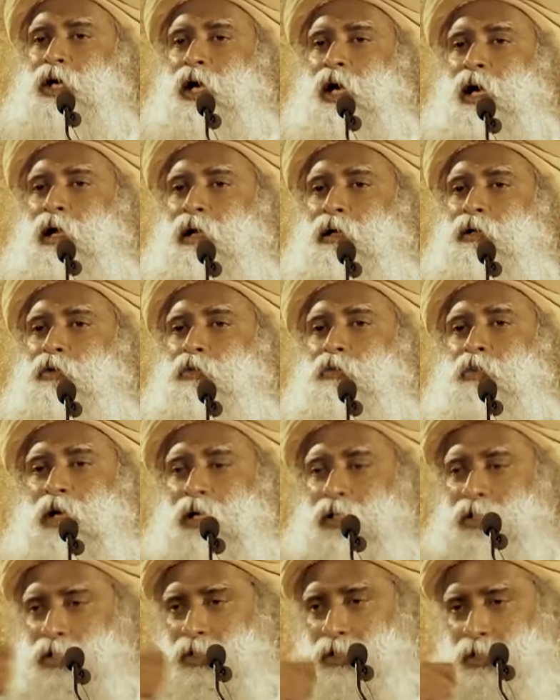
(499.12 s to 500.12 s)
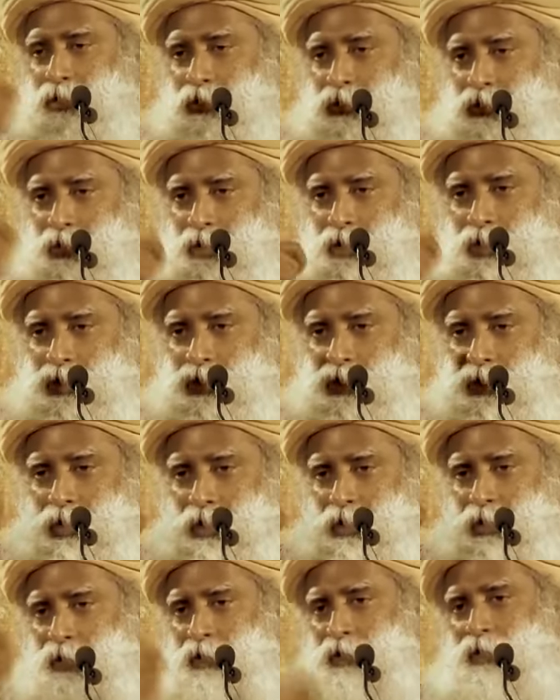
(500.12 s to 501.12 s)
a child to brush his
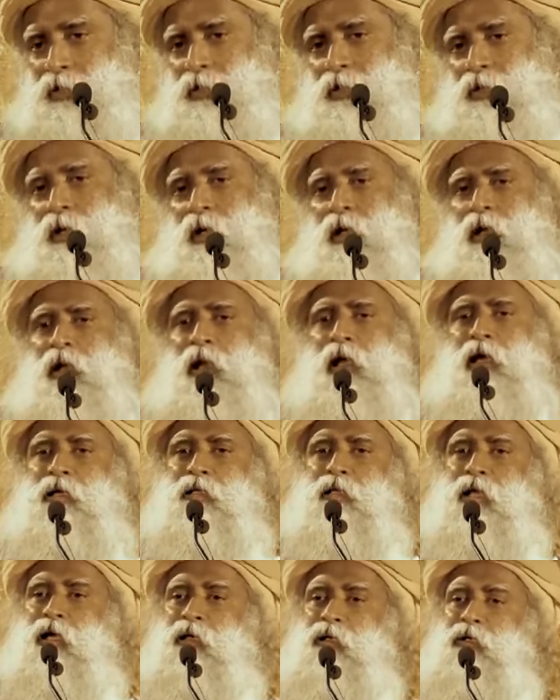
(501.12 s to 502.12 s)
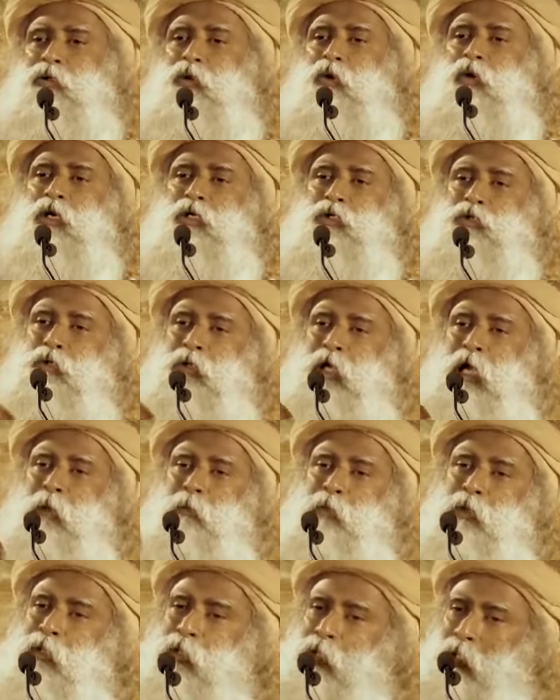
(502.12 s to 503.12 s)
teeth, like that yoga should
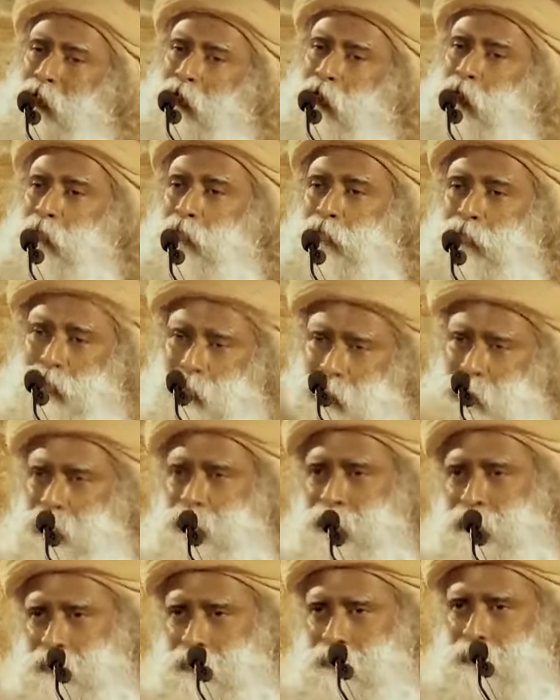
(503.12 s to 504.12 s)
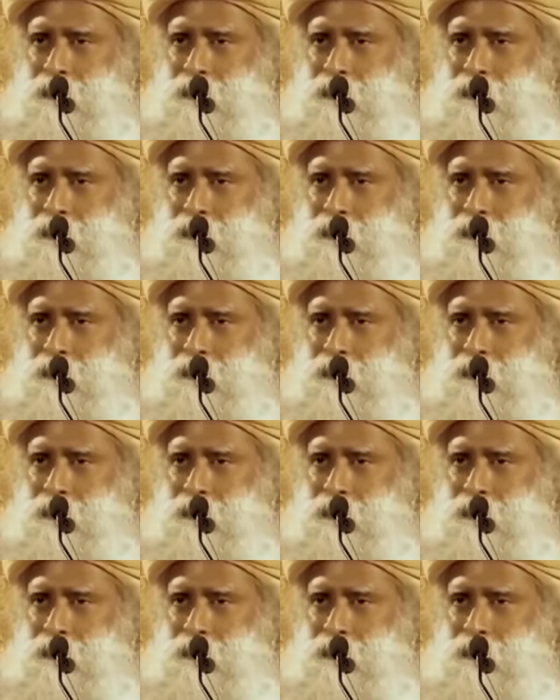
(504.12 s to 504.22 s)
happen in their homes.